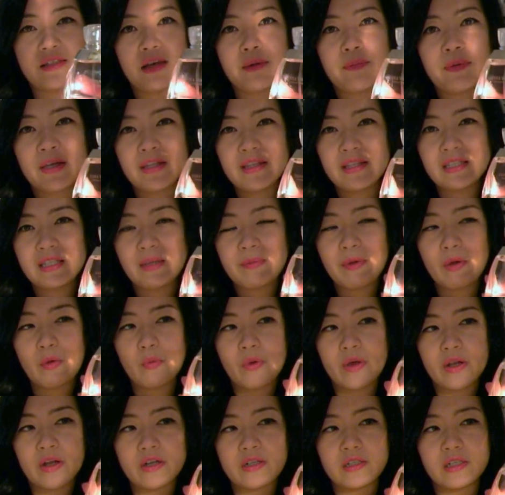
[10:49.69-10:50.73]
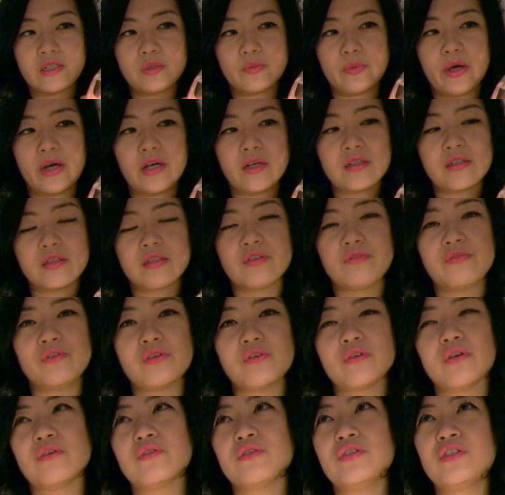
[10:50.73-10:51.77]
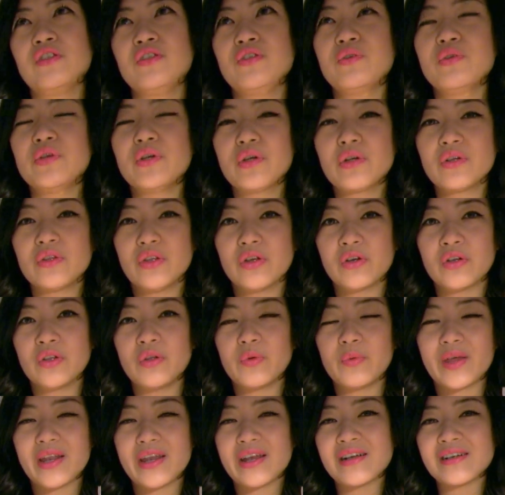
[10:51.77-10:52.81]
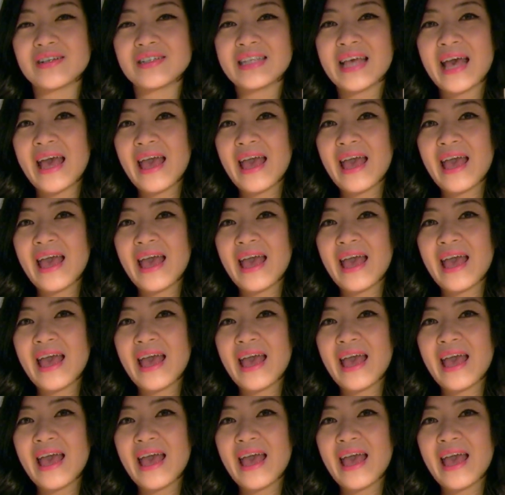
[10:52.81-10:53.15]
I picked this up at Winners as well, so if you go to your local Winners